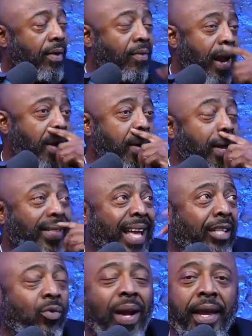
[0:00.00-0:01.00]
Right?
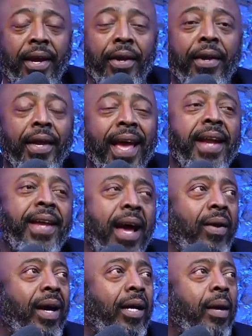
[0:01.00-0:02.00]
That's right here. And now
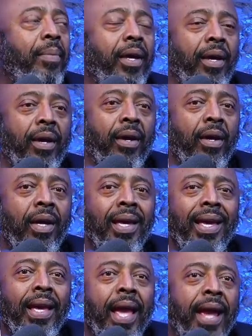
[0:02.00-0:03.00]
that I come in here
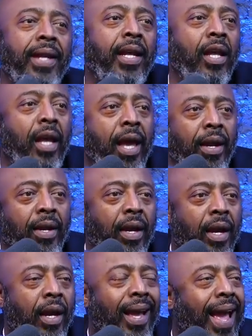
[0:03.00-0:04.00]
and
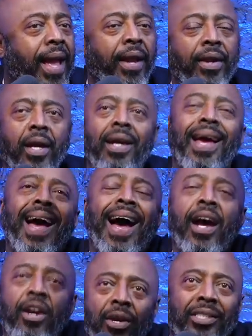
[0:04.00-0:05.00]

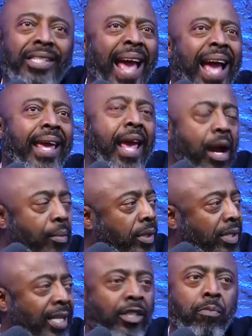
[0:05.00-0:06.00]
I hear
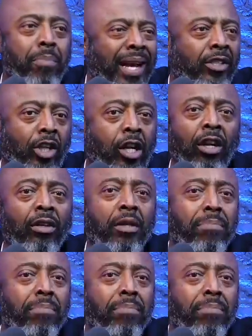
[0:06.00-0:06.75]
jackhammers. It's clearly